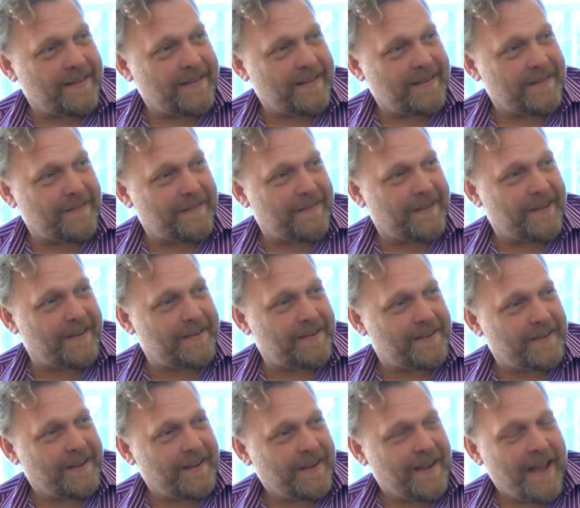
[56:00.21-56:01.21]
in the
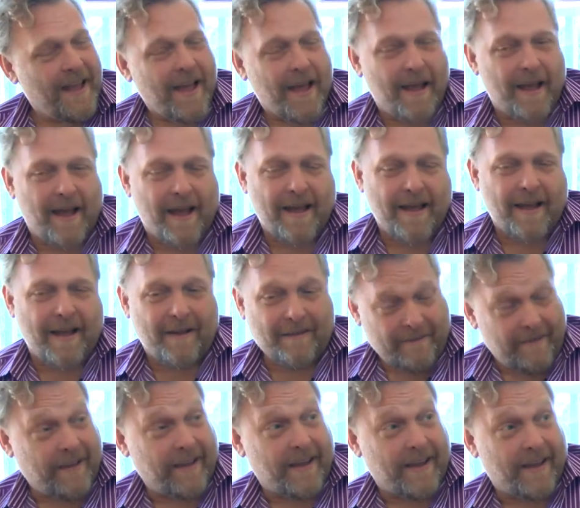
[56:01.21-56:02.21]
face
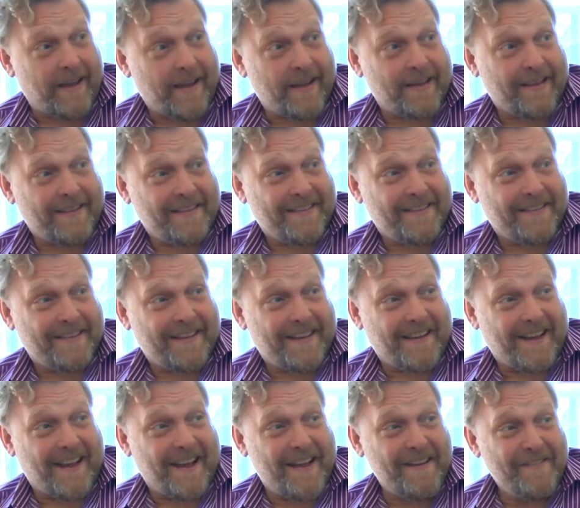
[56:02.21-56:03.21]
of A I. I